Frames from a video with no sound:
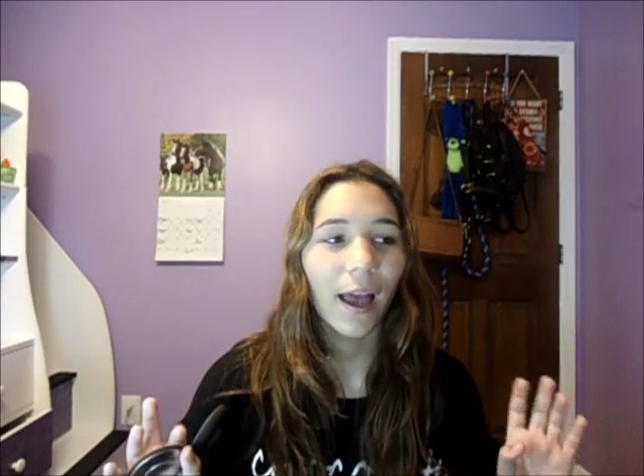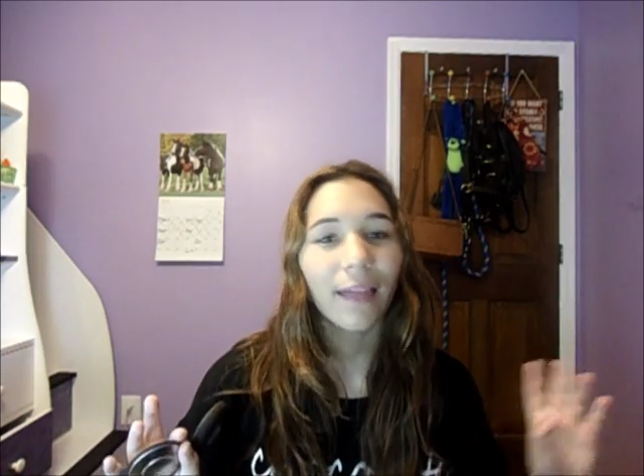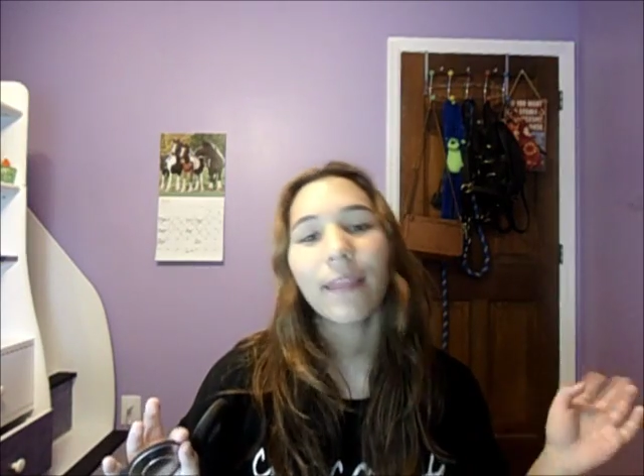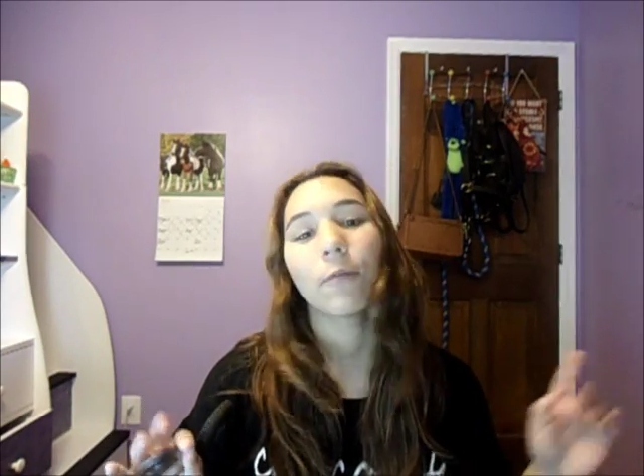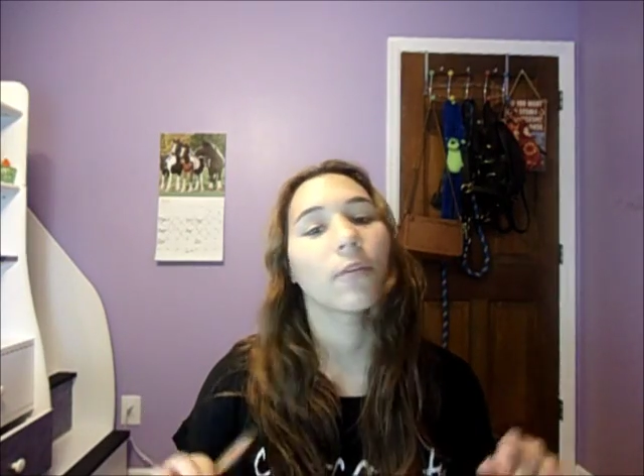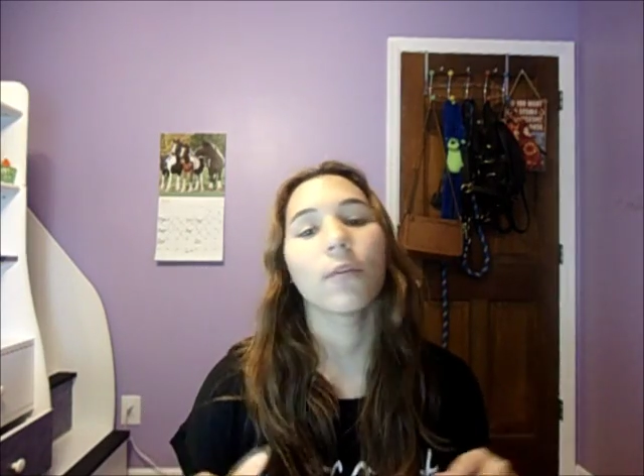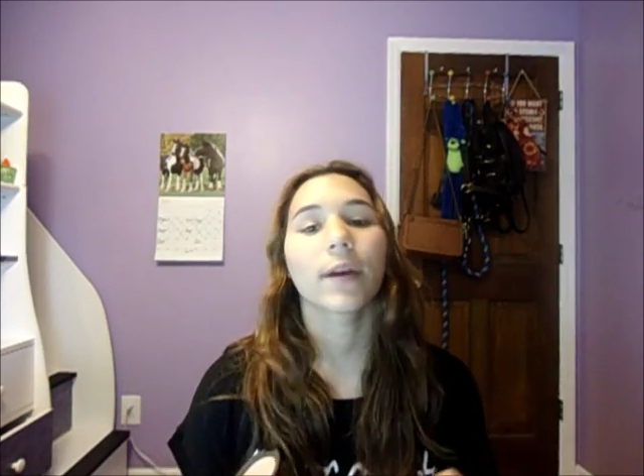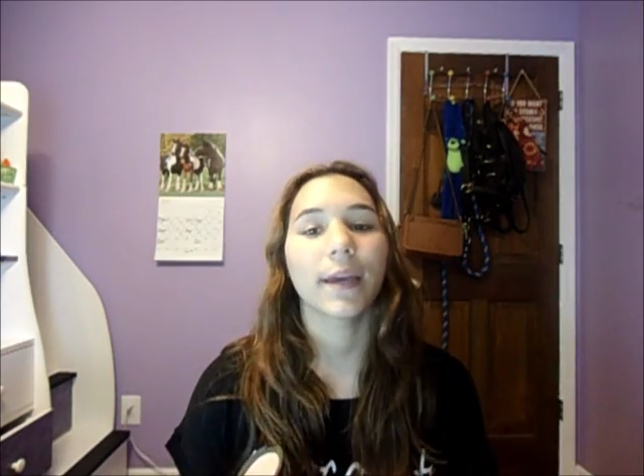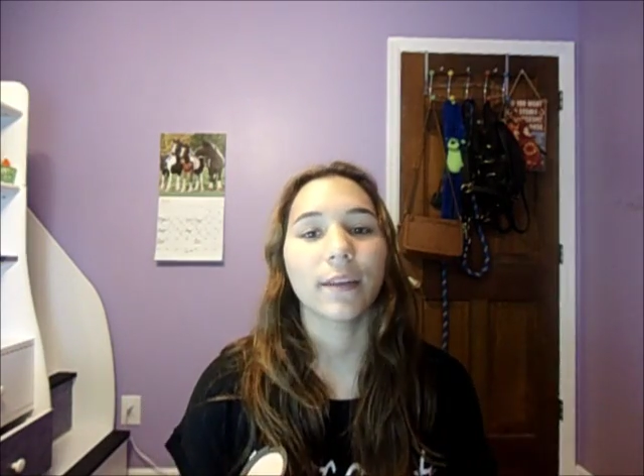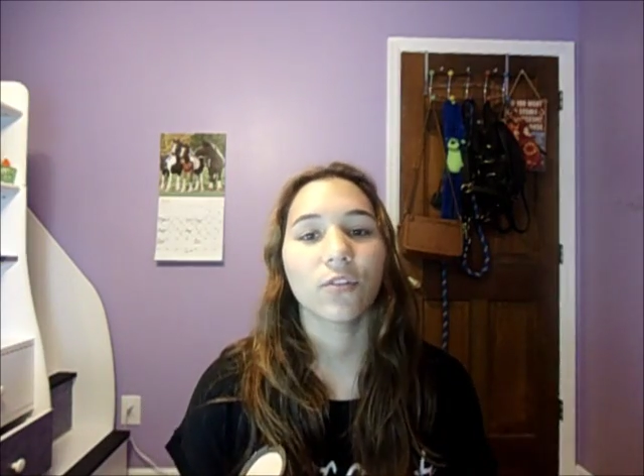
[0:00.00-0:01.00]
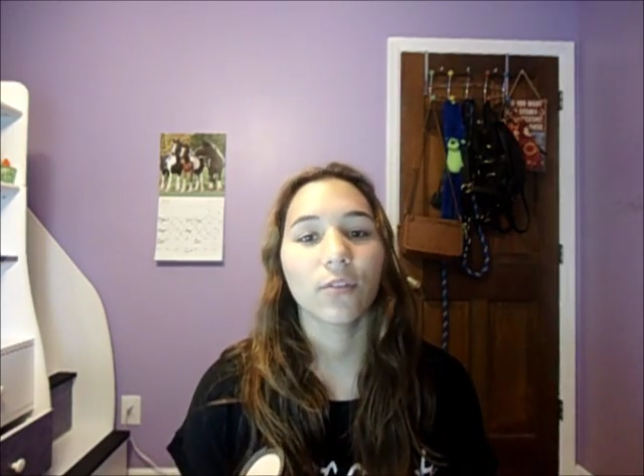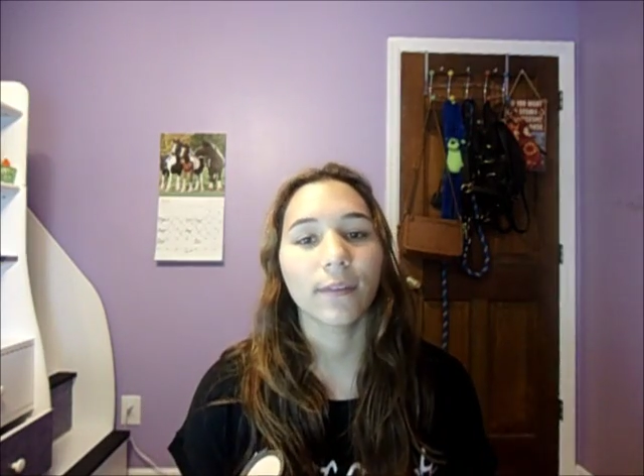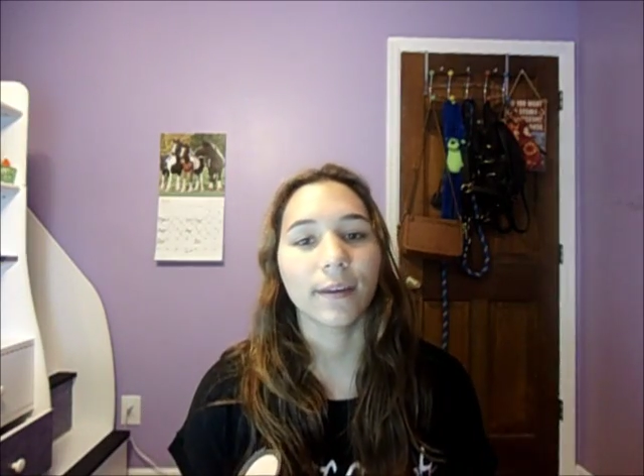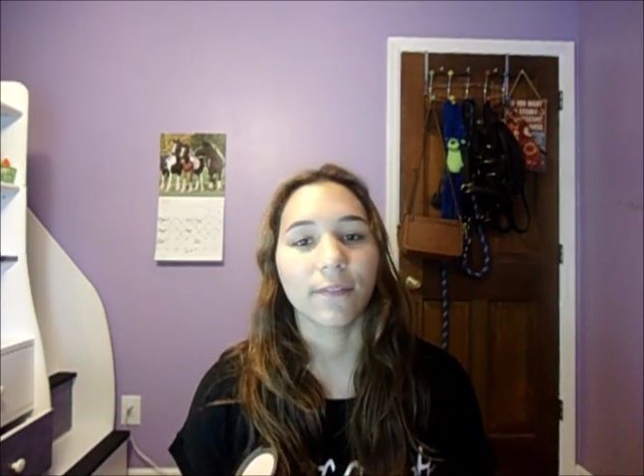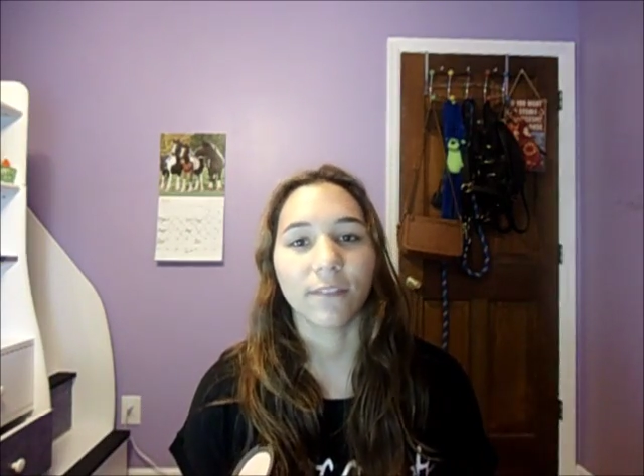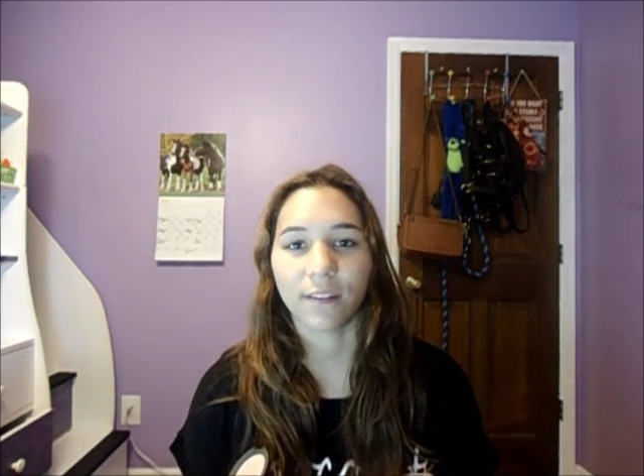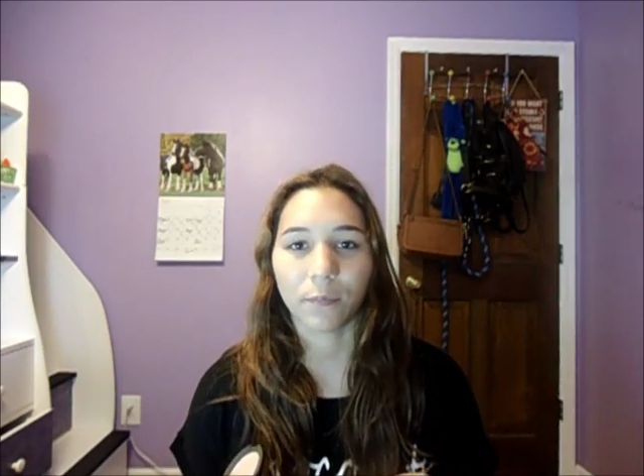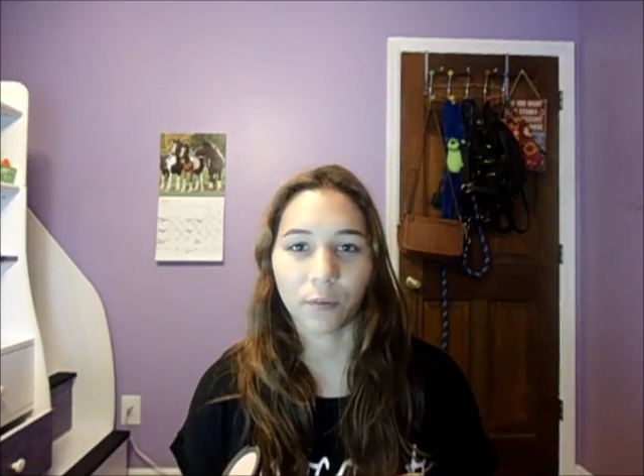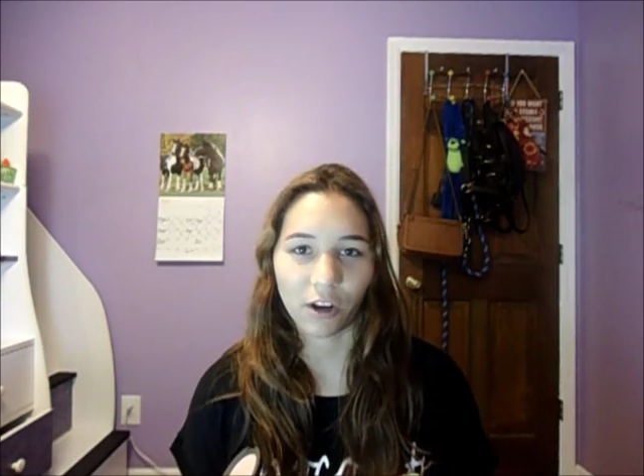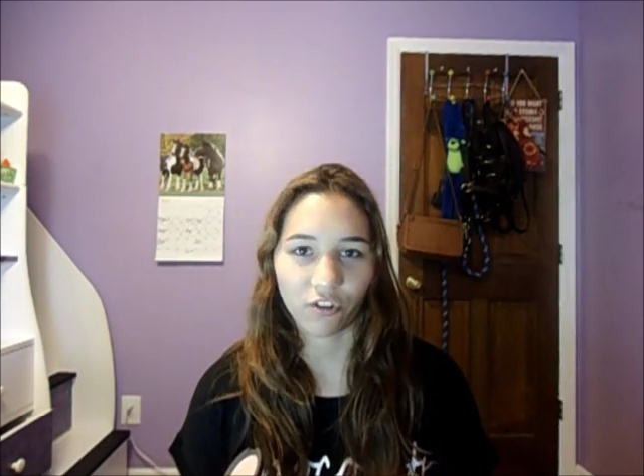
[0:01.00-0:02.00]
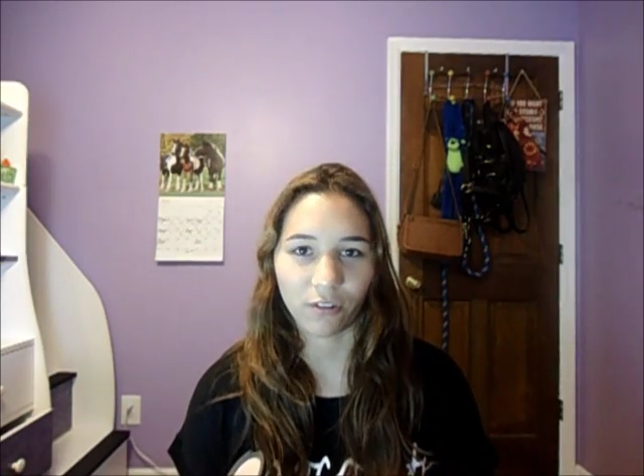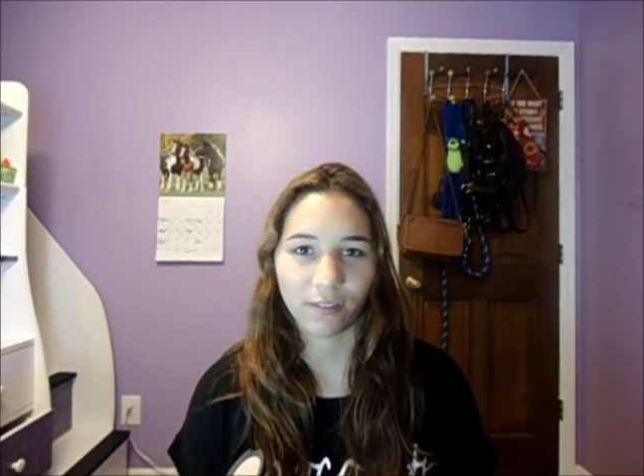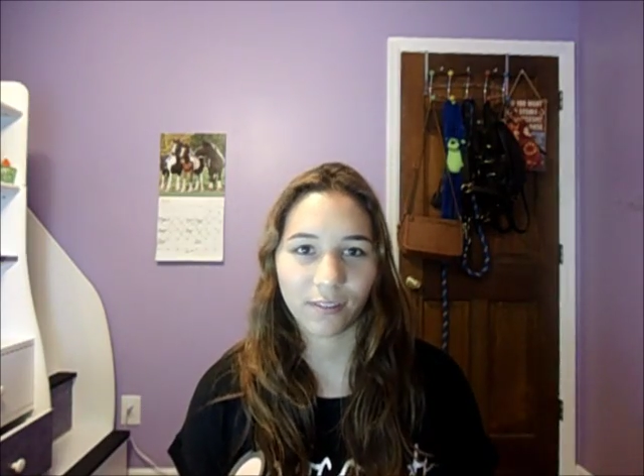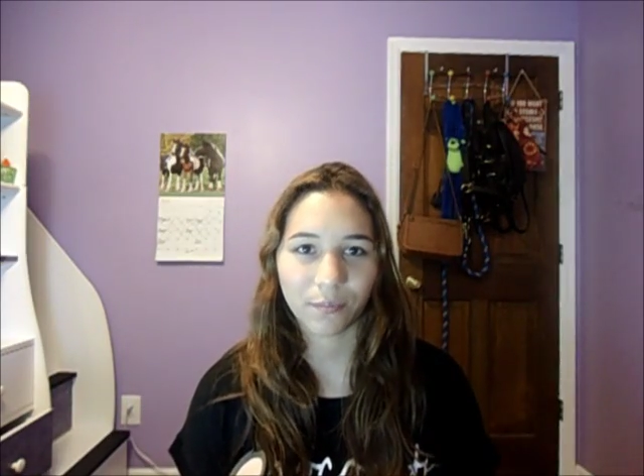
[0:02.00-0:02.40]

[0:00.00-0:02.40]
and then we will get into the first impressions.